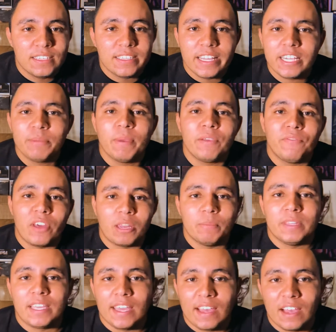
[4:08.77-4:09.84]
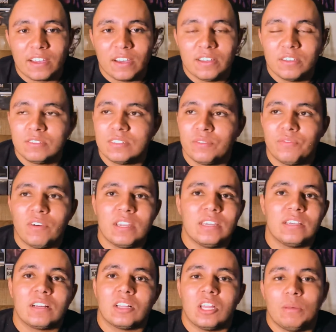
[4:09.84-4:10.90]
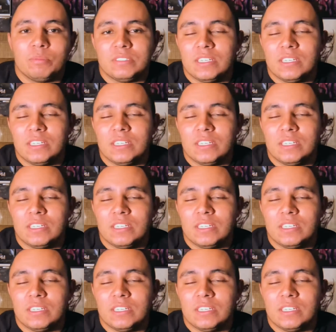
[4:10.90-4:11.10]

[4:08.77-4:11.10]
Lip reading: They should make Venom the gay icon. There's a funny club